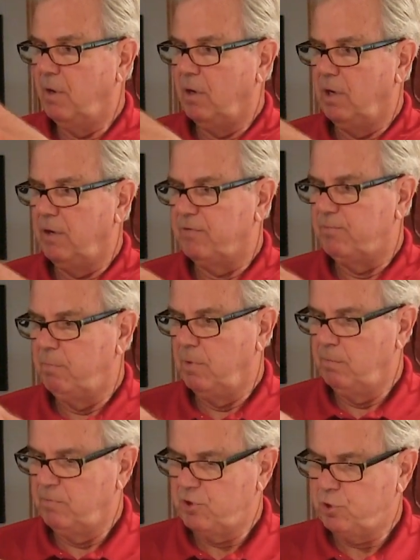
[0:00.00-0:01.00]
a little
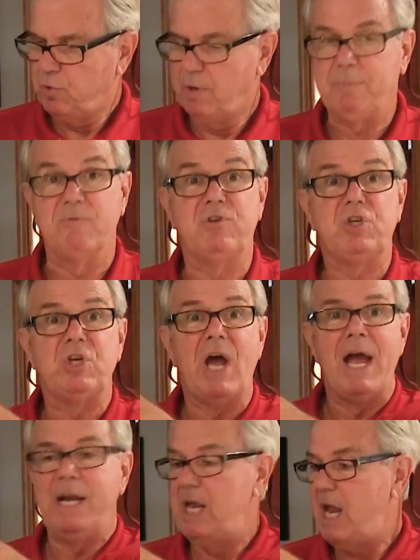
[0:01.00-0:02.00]
strip of
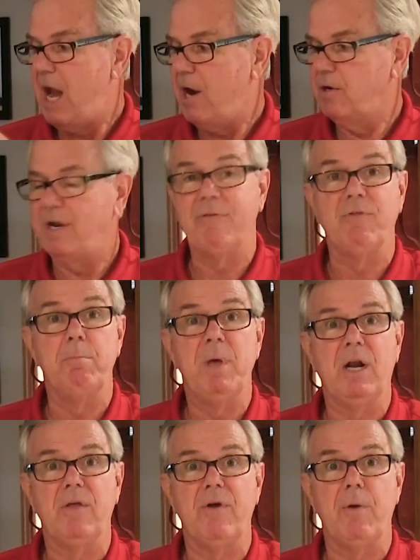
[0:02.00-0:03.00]
shiny hair down the
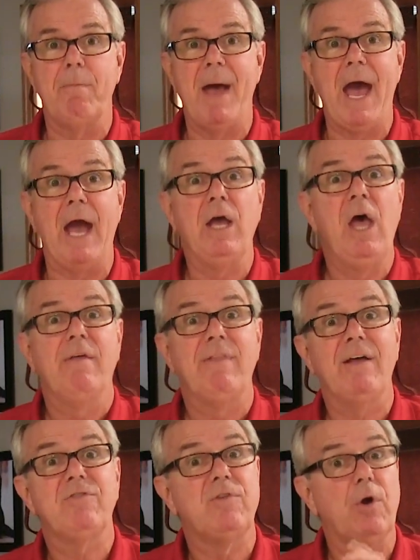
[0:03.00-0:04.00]
middle of their back.
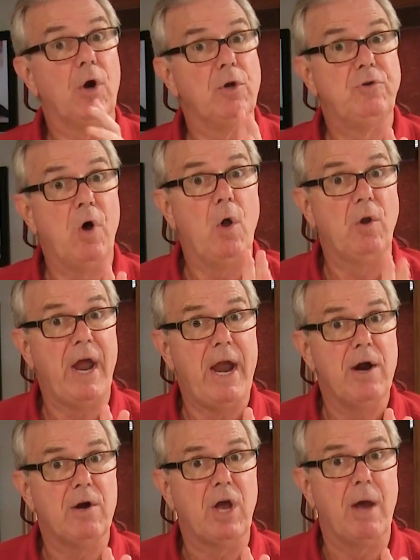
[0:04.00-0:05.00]
That's their adult
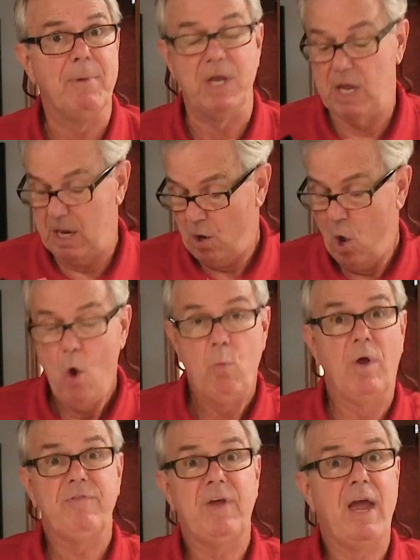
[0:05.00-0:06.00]
hair coming in.
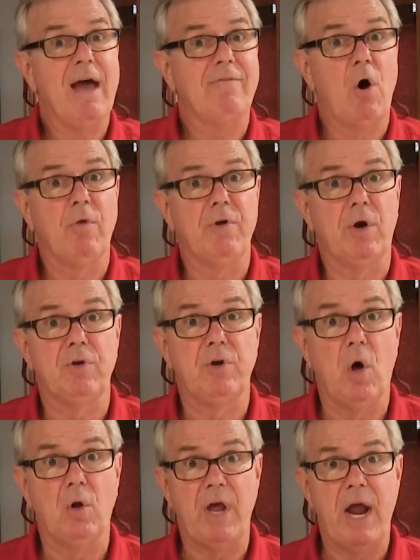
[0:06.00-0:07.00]
Once they have all their
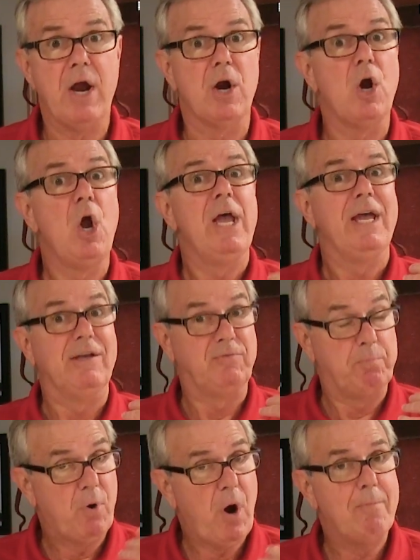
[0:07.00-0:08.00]
adult hair, is
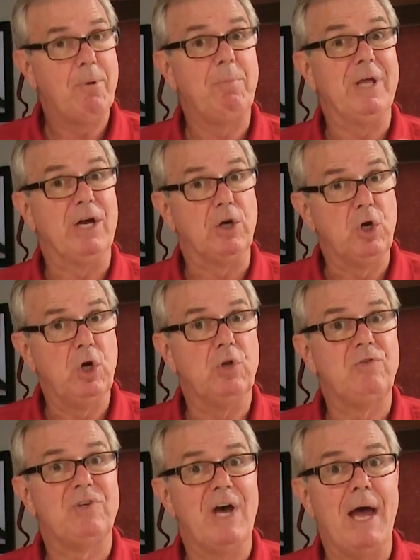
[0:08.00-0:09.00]
probably a
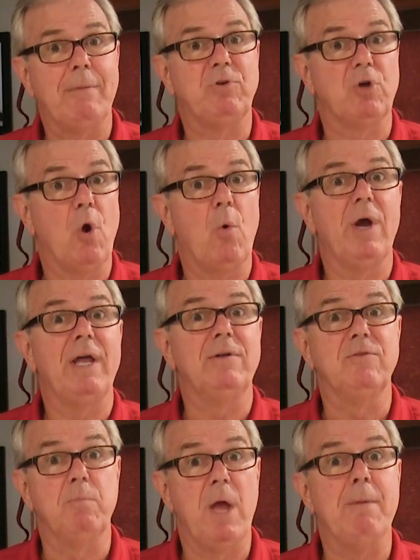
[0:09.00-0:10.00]
good time to go
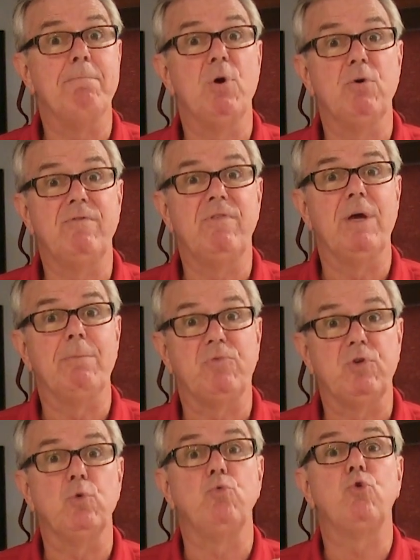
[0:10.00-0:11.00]
ahead and move them
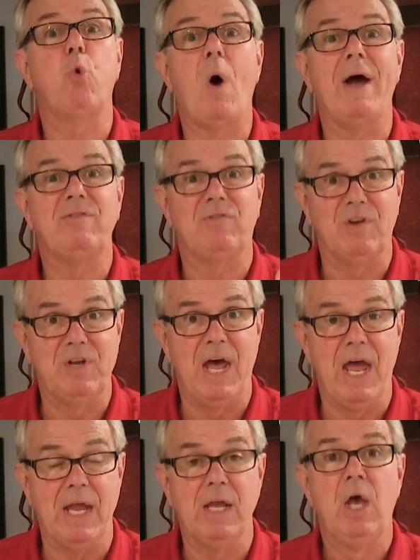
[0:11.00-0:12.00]
to twice a
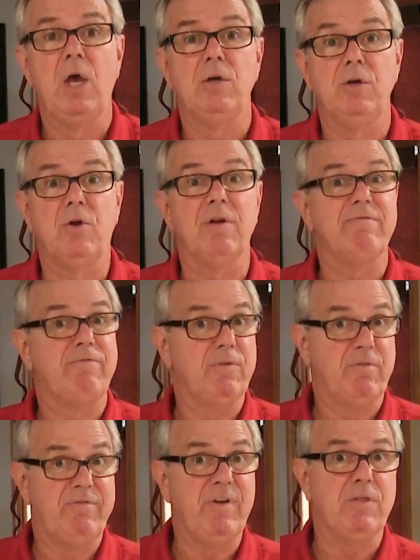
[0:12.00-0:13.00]
day. You can
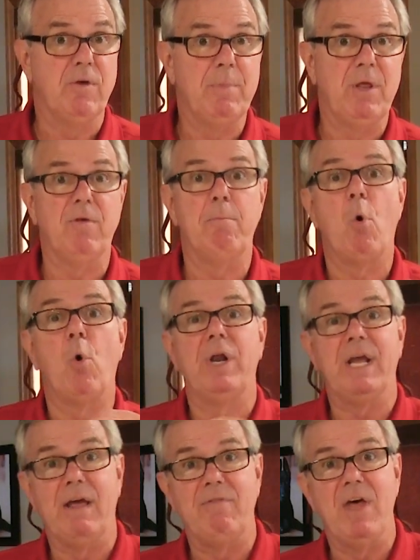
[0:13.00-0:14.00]
feed them in the
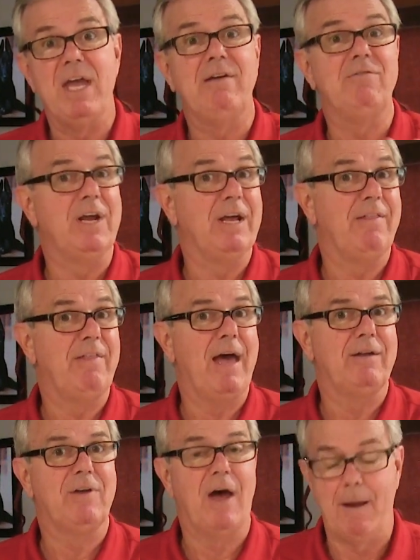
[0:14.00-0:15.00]
morning and the evening at
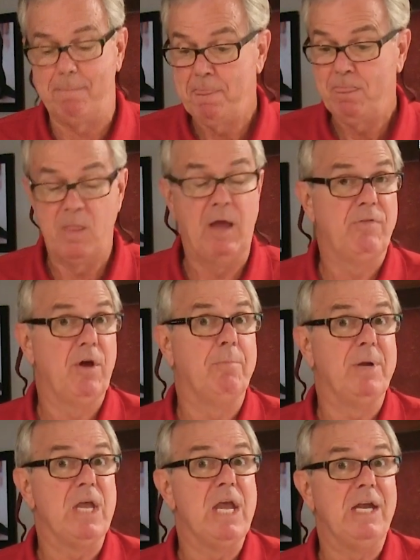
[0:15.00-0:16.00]
that time. Now they'll
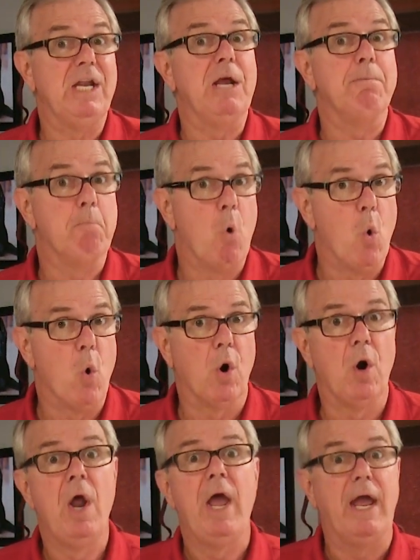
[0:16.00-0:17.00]
be eating
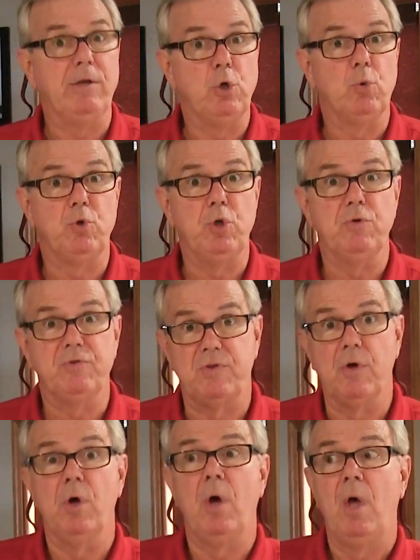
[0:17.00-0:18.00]
more, and you'll use
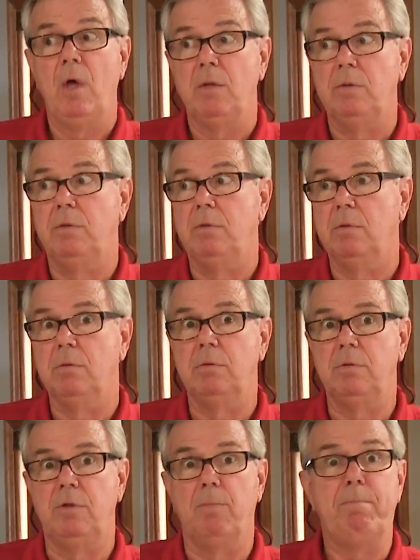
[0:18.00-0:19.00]
the
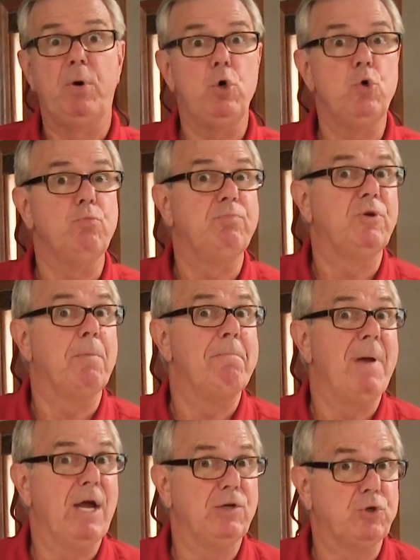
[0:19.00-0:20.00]
poop to
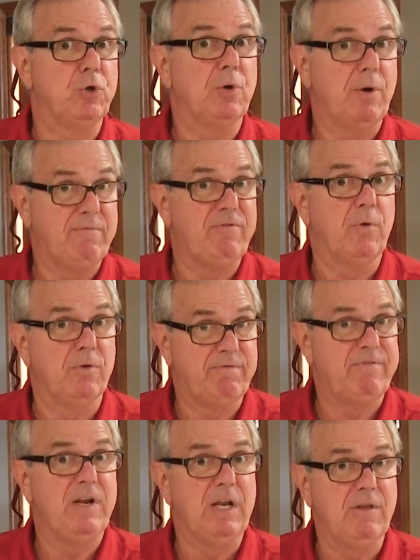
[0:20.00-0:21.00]
measure if you're
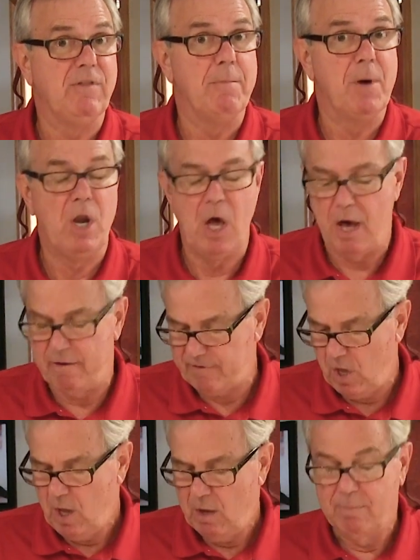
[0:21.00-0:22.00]
feeding them
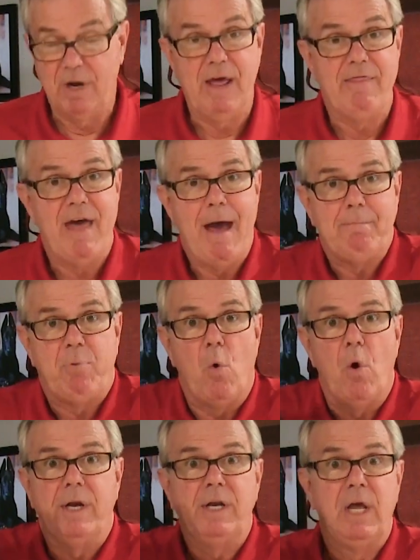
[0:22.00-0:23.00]
enough. But at that
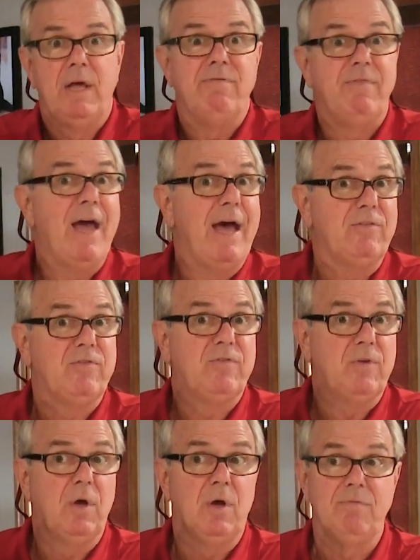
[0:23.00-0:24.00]
point,
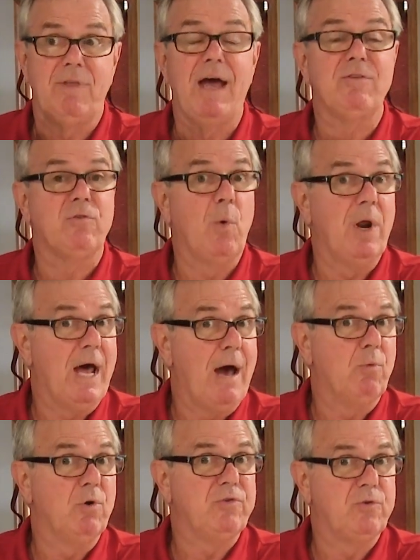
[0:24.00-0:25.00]
that's when
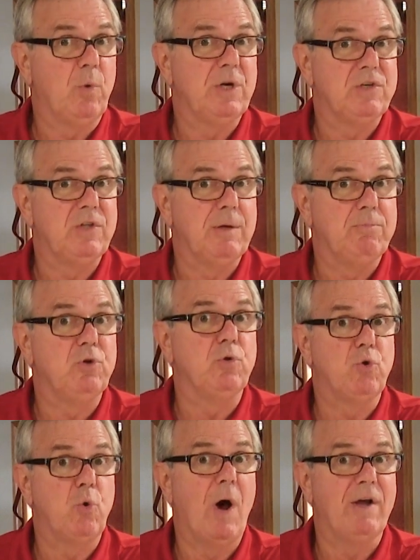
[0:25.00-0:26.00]
I would switch them
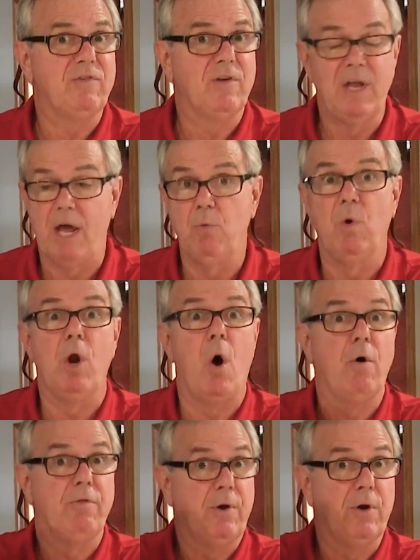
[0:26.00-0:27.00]
twice a day, when
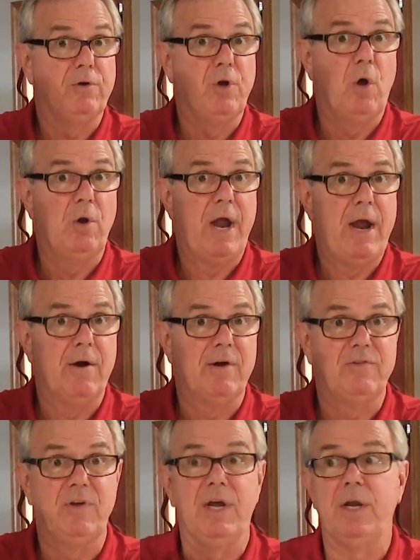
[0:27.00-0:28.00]
all their adult hair
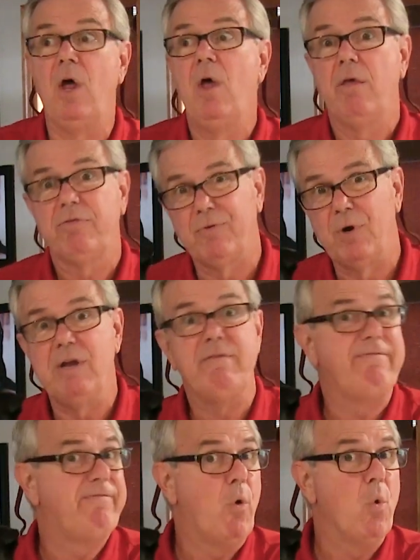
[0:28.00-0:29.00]
is in, 3,
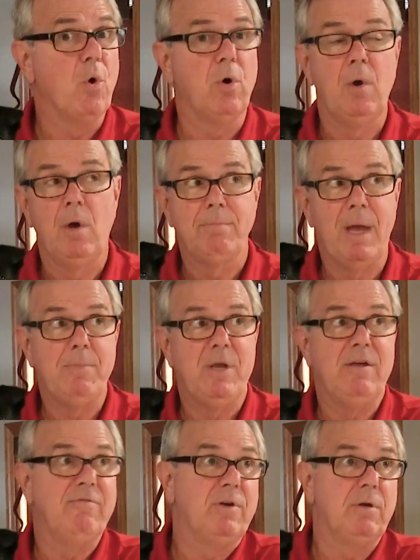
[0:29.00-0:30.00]
4, maybe
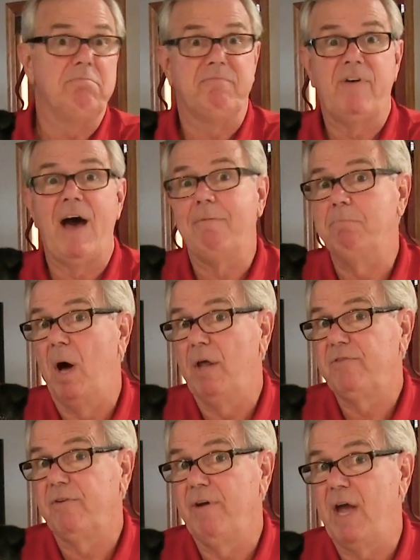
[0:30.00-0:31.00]
even 5
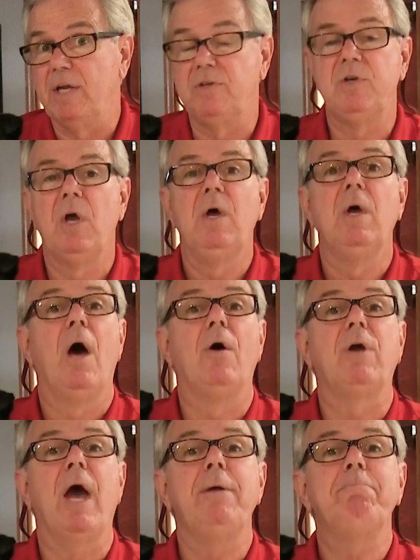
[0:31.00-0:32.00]
months of age.
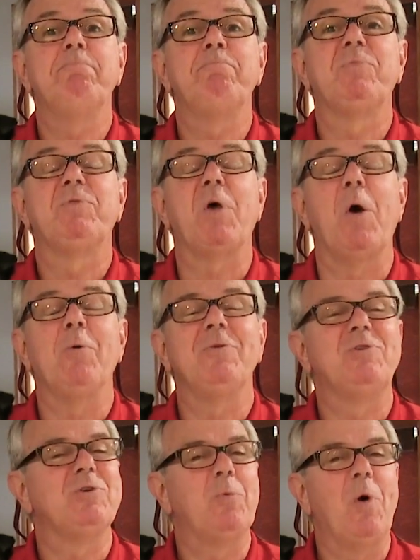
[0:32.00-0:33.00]
Okay, so
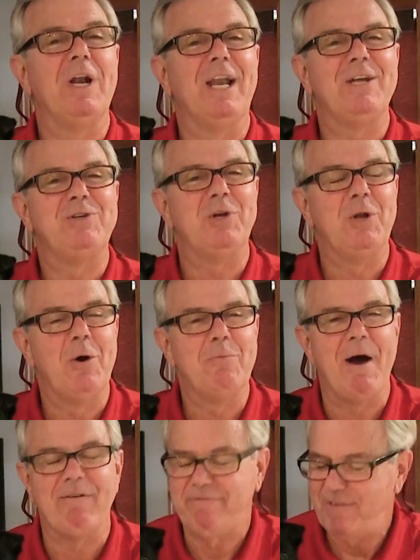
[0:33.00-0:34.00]
just want to let you know
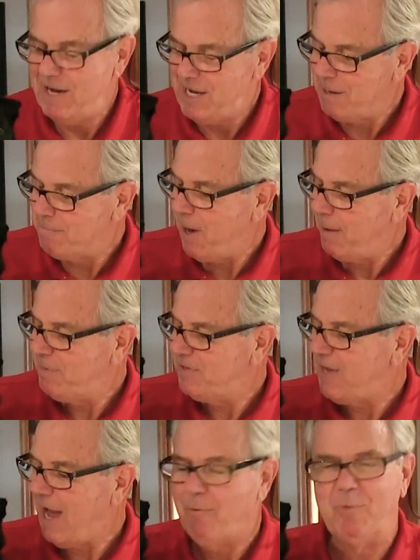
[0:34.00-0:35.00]
about feeding
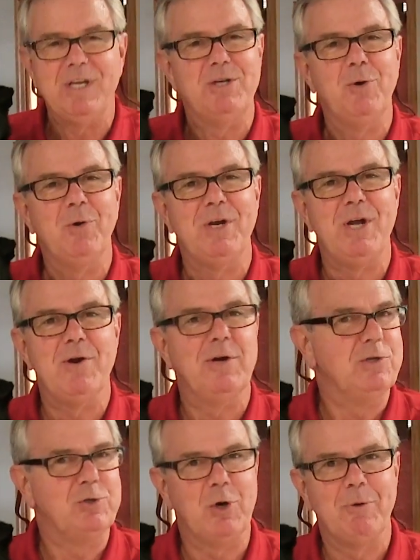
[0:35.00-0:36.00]
puppies, how we do it here
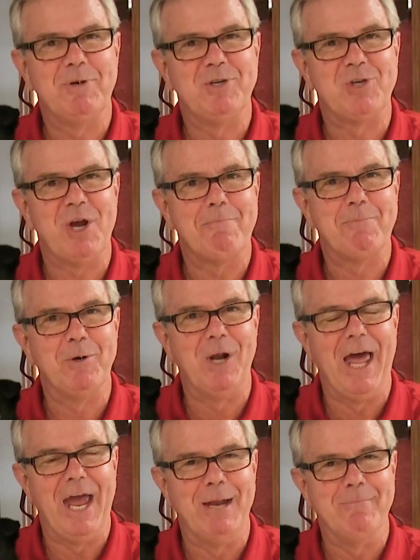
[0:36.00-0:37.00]
in German Shepherd
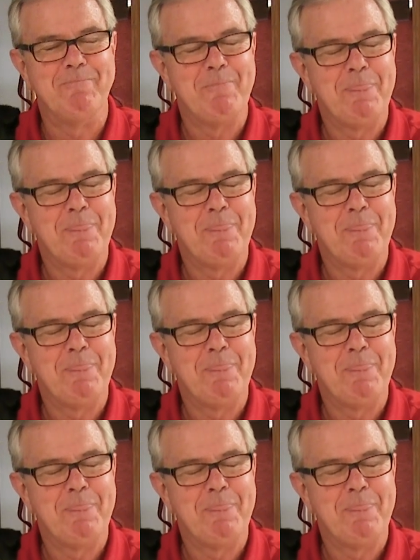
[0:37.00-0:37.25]
land.